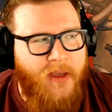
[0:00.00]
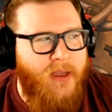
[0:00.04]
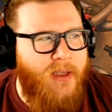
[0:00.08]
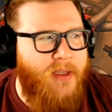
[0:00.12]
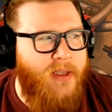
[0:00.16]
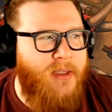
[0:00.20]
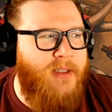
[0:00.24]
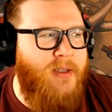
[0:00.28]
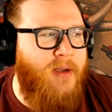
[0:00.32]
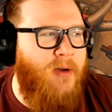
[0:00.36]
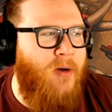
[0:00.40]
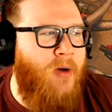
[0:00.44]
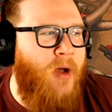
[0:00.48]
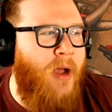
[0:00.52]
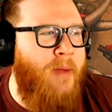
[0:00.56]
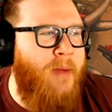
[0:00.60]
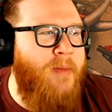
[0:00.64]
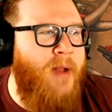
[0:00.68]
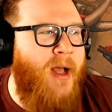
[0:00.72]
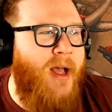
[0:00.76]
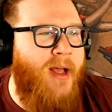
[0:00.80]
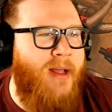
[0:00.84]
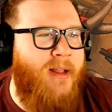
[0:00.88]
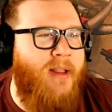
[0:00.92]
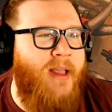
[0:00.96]
So I'm
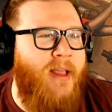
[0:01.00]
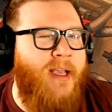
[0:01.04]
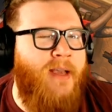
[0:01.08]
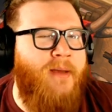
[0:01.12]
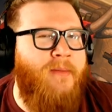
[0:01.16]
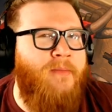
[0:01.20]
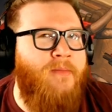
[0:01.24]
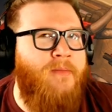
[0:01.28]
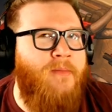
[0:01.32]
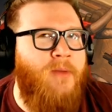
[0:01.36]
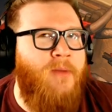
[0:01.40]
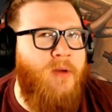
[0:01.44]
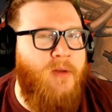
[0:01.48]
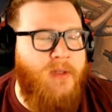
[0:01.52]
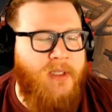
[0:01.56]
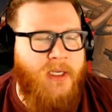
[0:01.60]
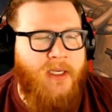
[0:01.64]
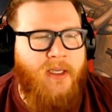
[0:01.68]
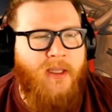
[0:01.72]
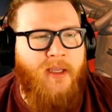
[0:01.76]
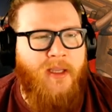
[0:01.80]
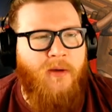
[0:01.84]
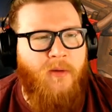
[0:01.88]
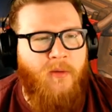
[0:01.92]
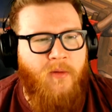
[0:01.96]
not, like,
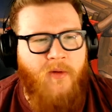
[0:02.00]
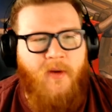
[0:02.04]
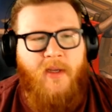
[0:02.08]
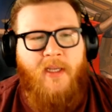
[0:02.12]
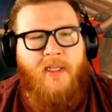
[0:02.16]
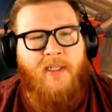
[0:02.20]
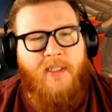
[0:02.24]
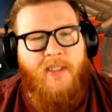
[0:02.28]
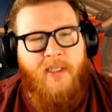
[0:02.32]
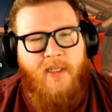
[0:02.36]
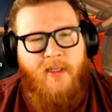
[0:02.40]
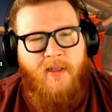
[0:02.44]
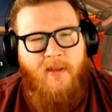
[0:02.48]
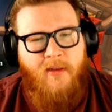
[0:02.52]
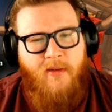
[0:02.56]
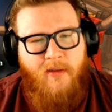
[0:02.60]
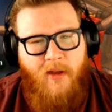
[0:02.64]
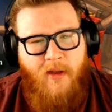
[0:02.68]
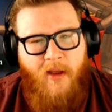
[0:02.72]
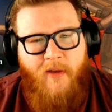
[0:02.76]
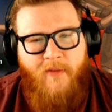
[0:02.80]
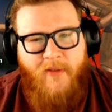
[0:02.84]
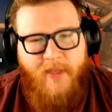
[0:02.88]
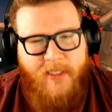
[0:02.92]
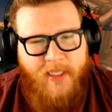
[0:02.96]
musically oriented.
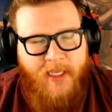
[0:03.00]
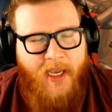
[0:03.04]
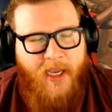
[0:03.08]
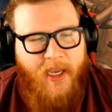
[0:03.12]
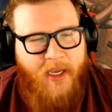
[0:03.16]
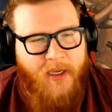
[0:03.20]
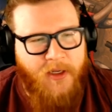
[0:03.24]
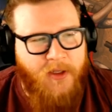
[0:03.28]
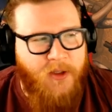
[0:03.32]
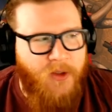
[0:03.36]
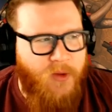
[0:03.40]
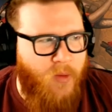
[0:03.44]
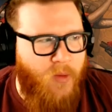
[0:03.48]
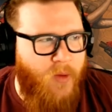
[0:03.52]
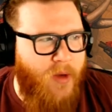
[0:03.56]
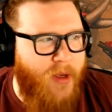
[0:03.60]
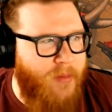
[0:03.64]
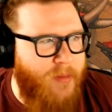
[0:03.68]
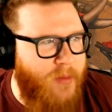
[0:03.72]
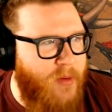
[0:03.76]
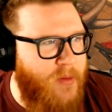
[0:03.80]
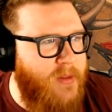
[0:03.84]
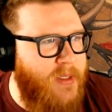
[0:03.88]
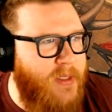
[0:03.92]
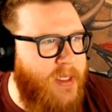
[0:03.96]
Obviously, I enjoy
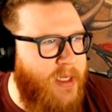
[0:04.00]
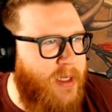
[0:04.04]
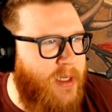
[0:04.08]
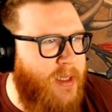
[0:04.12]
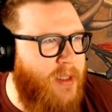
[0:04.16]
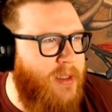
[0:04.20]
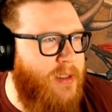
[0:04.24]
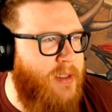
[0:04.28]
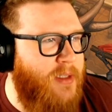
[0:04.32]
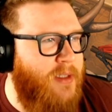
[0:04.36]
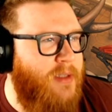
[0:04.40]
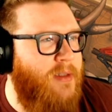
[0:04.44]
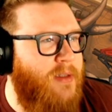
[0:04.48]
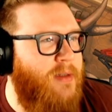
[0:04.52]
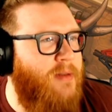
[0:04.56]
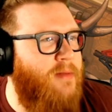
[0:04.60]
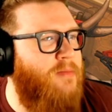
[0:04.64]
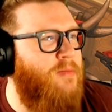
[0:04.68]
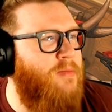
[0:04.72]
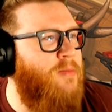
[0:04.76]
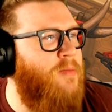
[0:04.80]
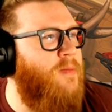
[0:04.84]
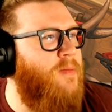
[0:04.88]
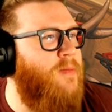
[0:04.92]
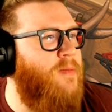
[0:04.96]
music. It's
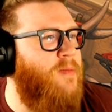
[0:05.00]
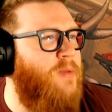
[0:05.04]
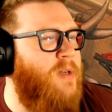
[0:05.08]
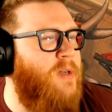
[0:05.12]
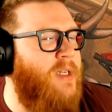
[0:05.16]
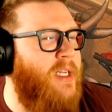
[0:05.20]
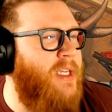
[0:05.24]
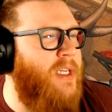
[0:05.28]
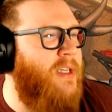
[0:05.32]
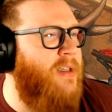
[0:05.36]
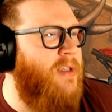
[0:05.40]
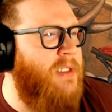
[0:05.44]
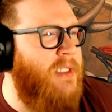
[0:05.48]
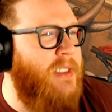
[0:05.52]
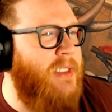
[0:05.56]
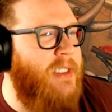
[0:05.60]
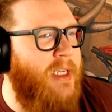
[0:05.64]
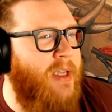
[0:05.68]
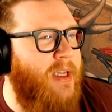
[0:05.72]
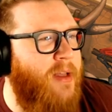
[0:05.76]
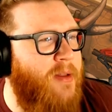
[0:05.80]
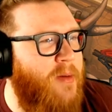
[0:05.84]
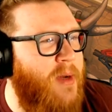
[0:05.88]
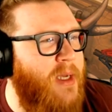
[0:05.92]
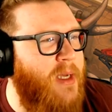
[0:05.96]
ridiculous to say
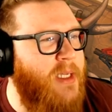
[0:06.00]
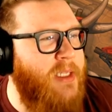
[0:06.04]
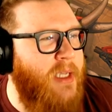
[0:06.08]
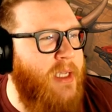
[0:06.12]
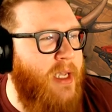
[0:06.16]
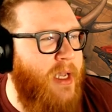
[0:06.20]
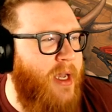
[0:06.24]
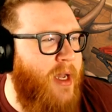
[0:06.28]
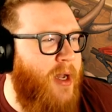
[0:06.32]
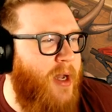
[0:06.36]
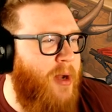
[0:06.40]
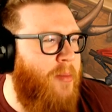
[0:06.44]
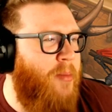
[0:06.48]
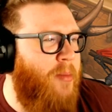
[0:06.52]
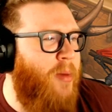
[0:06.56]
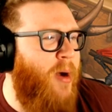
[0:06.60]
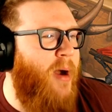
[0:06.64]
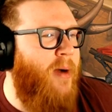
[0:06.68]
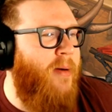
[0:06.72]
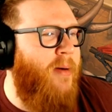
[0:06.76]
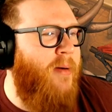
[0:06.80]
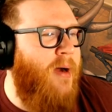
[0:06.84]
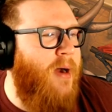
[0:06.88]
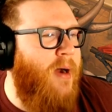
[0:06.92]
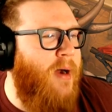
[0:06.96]
otherwise.
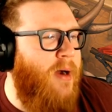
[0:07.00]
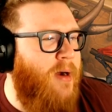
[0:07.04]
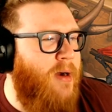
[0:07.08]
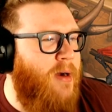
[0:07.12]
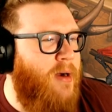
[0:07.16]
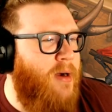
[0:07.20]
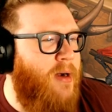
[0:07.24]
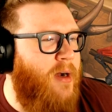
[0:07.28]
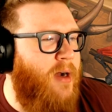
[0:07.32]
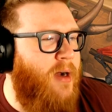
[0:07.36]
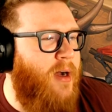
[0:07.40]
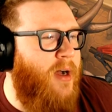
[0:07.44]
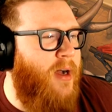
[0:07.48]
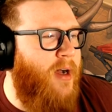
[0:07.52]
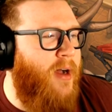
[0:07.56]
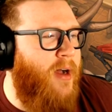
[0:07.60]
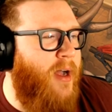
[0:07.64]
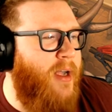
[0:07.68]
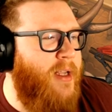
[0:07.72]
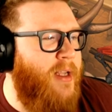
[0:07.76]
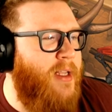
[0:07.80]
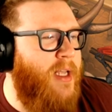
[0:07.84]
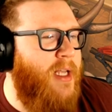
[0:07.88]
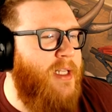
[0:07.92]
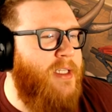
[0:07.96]
But uh,
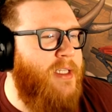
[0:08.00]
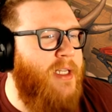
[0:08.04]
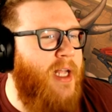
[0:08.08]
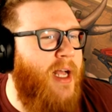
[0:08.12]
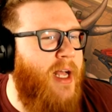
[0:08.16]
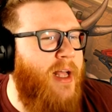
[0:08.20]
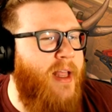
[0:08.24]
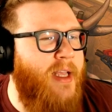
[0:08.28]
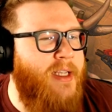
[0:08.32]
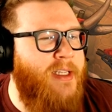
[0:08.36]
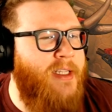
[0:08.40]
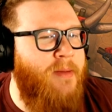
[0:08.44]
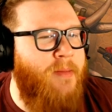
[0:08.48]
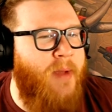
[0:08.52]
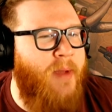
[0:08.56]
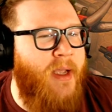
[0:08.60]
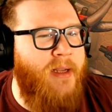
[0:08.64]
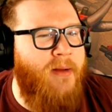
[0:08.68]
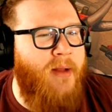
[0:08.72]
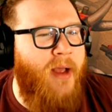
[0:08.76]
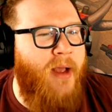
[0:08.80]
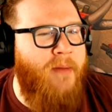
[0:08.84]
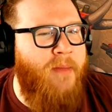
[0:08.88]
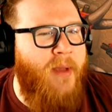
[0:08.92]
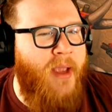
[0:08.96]
it's not, like, something I,
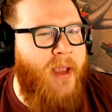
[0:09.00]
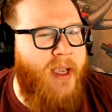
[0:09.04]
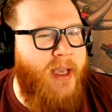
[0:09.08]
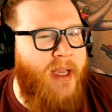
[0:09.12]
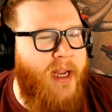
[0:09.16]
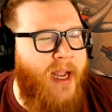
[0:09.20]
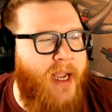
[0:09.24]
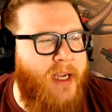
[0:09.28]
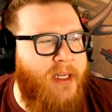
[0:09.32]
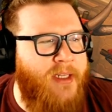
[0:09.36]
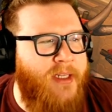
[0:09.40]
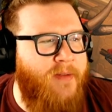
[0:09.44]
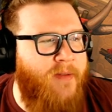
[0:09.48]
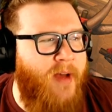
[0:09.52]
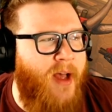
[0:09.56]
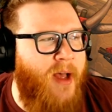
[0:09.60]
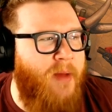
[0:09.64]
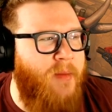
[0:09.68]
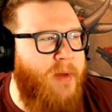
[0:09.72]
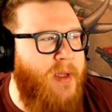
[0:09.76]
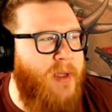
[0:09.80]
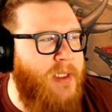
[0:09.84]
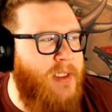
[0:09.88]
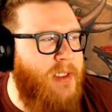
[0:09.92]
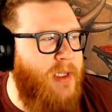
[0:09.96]
I make an active
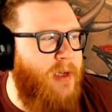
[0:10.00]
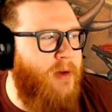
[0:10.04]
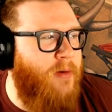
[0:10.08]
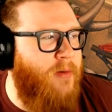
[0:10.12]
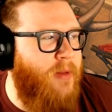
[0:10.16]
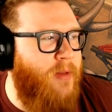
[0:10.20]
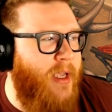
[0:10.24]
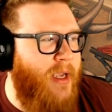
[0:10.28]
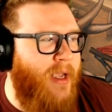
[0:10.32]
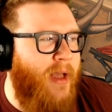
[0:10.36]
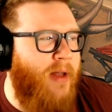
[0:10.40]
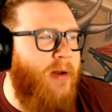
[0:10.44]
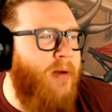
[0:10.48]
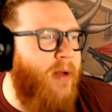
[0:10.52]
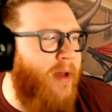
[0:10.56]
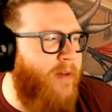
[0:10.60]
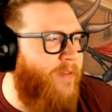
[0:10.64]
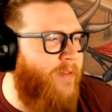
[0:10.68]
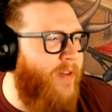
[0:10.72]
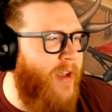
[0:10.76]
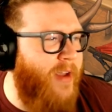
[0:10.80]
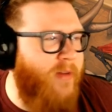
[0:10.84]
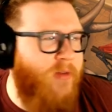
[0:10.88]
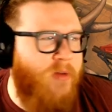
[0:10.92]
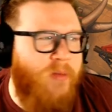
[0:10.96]
hobby. So, like, I don't have
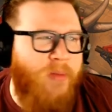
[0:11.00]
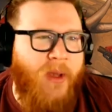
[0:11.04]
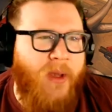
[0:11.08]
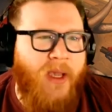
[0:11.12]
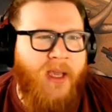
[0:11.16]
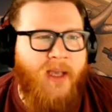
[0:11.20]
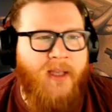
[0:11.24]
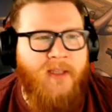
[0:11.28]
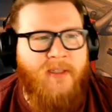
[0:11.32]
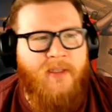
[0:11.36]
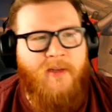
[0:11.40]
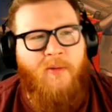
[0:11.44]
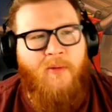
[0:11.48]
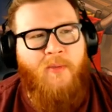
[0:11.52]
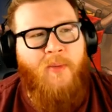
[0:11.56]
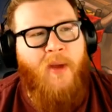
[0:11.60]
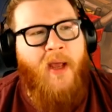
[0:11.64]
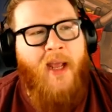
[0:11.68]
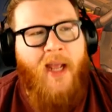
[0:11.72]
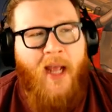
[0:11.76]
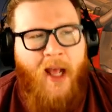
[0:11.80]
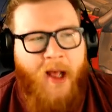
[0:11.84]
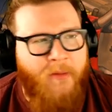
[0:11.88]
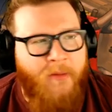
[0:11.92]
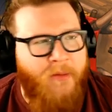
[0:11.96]
favorite bands. I don't
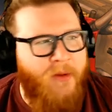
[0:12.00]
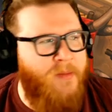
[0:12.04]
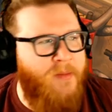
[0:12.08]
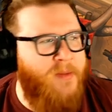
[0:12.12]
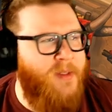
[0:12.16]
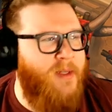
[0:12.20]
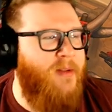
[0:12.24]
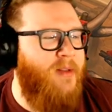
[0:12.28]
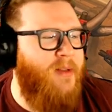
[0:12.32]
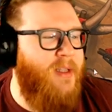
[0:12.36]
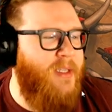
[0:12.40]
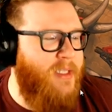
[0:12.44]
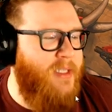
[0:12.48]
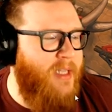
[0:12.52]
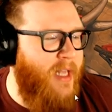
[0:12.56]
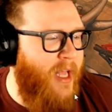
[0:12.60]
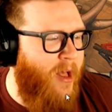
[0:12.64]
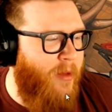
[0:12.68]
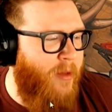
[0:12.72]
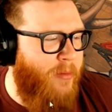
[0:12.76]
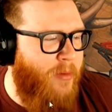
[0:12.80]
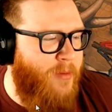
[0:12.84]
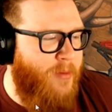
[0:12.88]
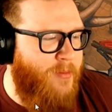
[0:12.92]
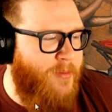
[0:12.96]
buy albums. I don't listen to
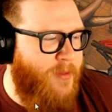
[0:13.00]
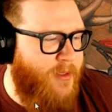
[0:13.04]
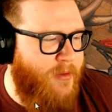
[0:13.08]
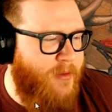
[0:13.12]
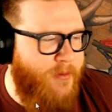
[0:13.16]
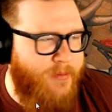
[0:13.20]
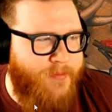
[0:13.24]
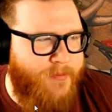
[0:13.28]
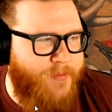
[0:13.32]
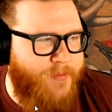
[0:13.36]
albums.